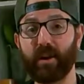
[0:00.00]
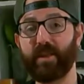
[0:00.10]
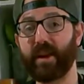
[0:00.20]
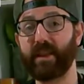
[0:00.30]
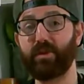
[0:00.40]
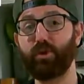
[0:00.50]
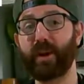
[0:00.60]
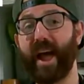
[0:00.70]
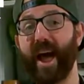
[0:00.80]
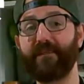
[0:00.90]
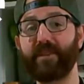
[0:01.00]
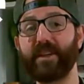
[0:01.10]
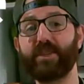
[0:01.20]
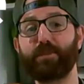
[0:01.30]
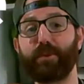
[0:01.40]
and then I threw in a 1/2
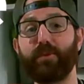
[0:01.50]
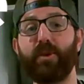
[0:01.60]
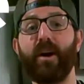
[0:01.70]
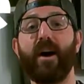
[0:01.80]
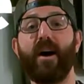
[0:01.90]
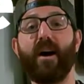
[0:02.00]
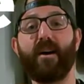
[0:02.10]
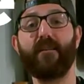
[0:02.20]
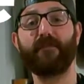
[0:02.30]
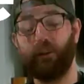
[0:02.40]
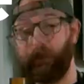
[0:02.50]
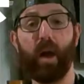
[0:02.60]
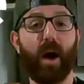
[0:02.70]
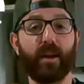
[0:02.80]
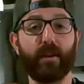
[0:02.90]
teaspoon of
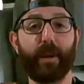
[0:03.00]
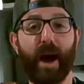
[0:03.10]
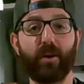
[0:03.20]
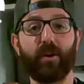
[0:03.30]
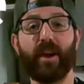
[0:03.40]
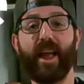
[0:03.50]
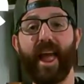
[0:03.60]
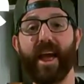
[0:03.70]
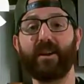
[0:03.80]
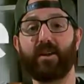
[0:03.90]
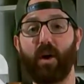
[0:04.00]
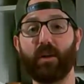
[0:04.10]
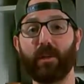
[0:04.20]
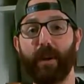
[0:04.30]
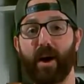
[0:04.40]
onion powder and
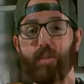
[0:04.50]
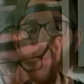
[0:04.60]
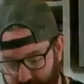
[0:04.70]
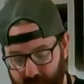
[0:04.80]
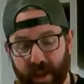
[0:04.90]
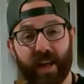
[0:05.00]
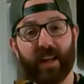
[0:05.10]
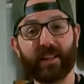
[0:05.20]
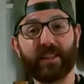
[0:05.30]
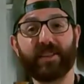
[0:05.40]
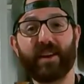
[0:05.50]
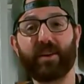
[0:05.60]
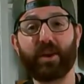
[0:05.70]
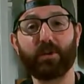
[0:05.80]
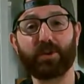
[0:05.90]
garlic powder. Let's get
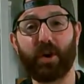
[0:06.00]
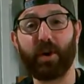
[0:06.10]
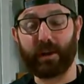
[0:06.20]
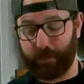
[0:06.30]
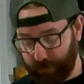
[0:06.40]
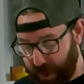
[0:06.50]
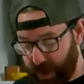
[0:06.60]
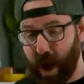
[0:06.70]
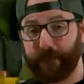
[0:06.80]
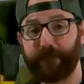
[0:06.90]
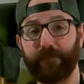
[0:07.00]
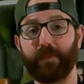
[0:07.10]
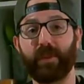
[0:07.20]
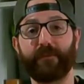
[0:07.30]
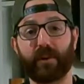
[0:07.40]
our dough started. Now,
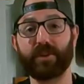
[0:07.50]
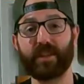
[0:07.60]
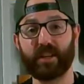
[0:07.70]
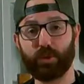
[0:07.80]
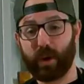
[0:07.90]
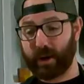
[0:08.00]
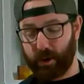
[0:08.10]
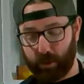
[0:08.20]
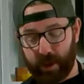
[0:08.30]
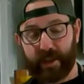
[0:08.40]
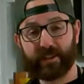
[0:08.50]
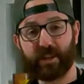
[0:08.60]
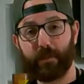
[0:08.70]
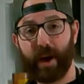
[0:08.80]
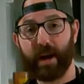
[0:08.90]
the first thing that you want to do is
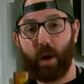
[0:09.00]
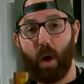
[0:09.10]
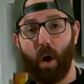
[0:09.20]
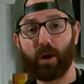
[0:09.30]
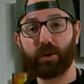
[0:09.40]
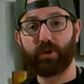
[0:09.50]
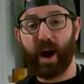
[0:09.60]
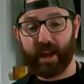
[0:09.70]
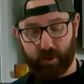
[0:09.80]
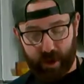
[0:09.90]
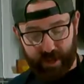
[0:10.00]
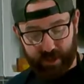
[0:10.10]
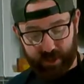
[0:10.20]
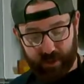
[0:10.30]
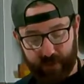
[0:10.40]
combine all your dry
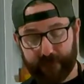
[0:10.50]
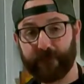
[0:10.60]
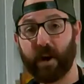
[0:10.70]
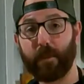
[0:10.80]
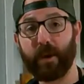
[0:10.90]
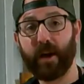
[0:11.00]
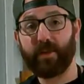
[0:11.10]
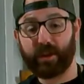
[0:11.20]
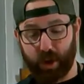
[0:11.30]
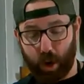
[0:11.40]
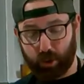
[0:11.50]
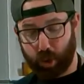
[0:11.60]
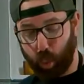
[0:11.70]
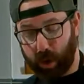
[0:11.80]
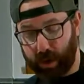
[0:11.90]
ingredients from the dough.
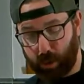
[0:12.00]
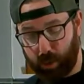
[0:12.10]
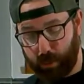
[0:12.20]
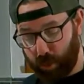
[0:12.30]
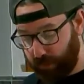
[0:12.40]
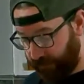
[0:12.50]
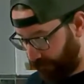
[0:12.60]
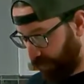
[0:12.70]
So we're going to remove